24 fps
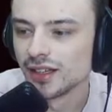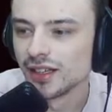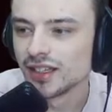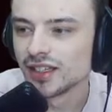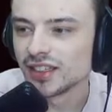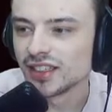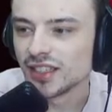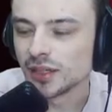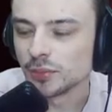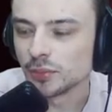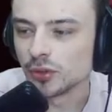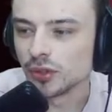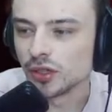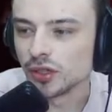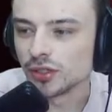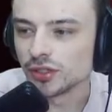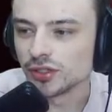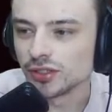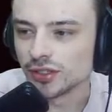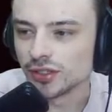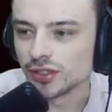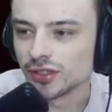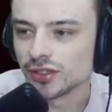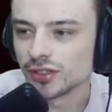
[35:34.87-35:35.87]
Temple
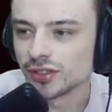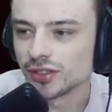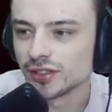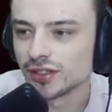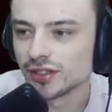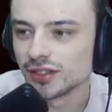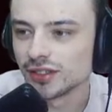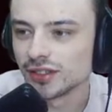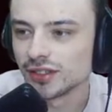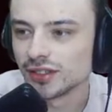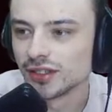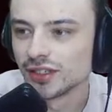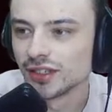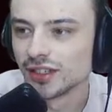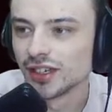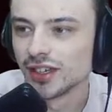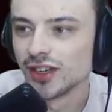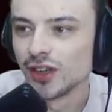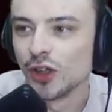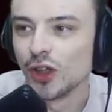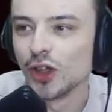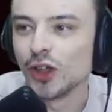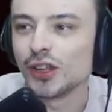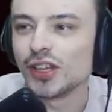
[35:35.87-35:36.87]
altar.
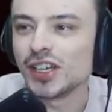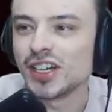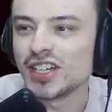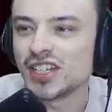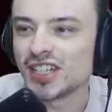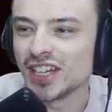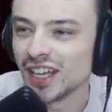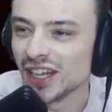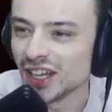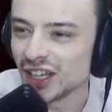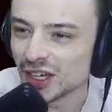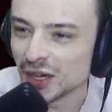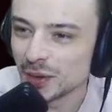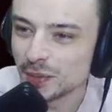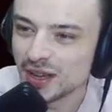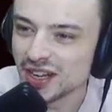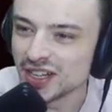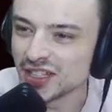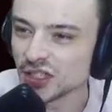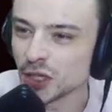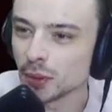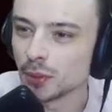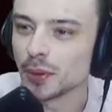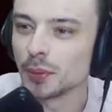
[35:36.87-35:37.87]
Holy shit, look at me.
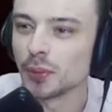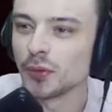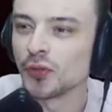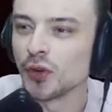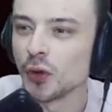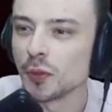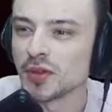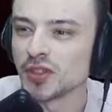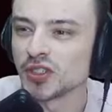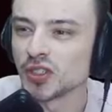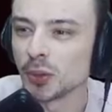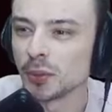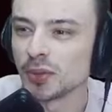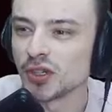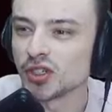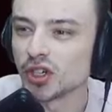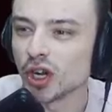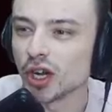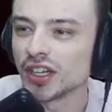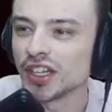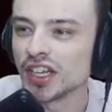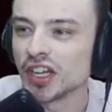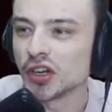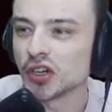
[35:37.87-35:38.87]
Sermon. Perform a sermon,
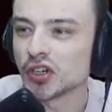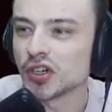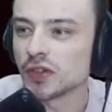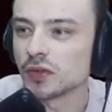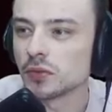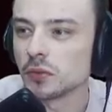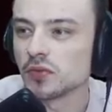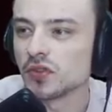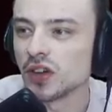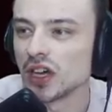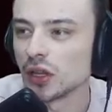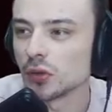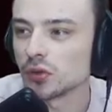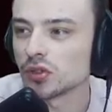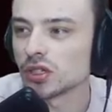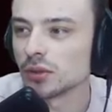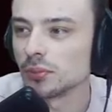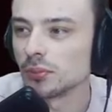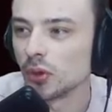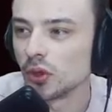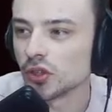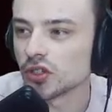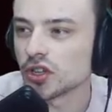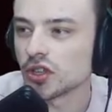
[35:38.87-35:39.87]
drawing energy from followers to
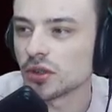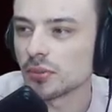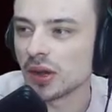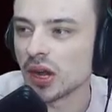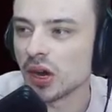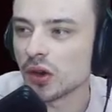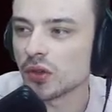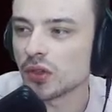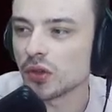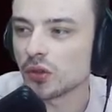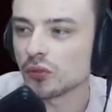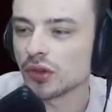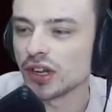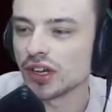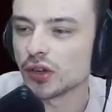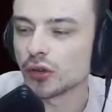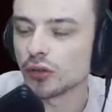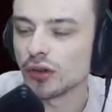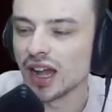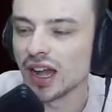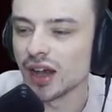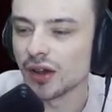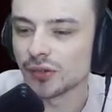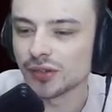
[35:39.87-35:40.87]
bolster the power of the red
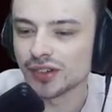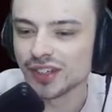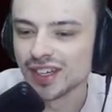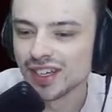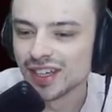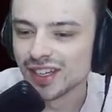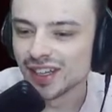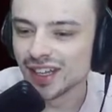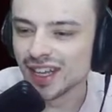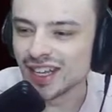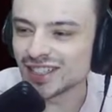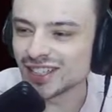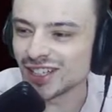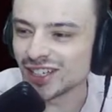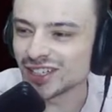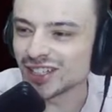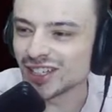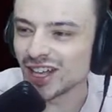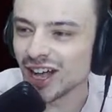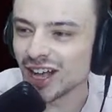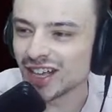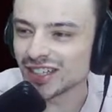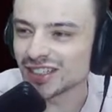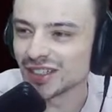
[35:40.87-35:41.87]
crown. This looks
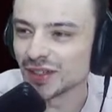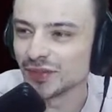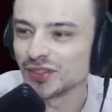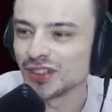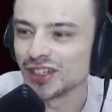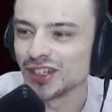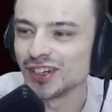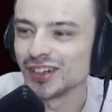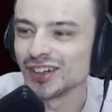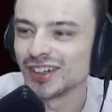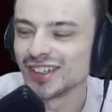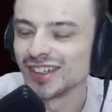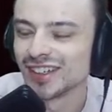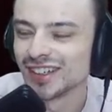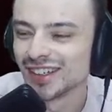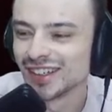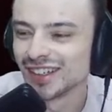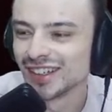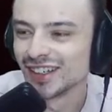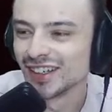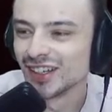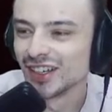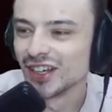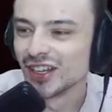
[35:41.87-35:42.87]
awesome, dude.
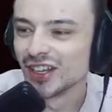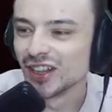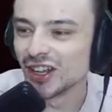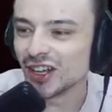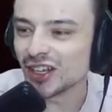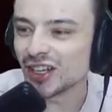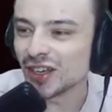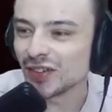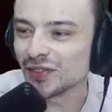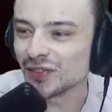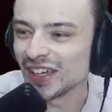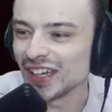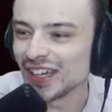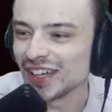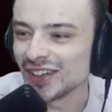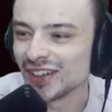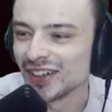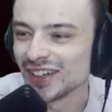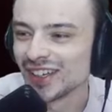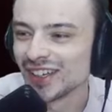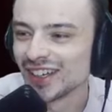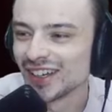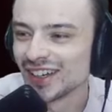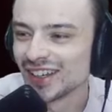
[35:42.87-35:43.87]
Look at me.
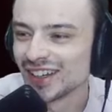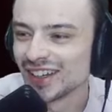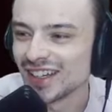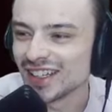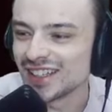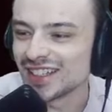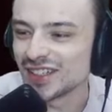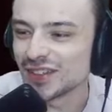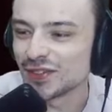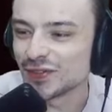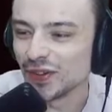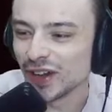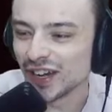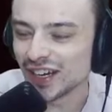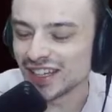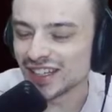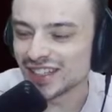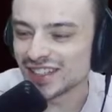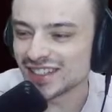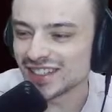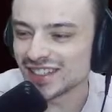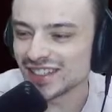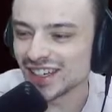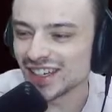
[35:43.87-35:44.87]
This is fucking
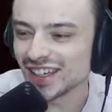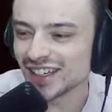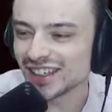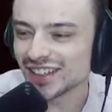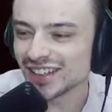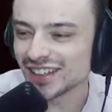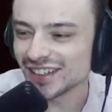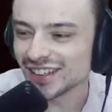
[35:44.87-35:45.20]
sick.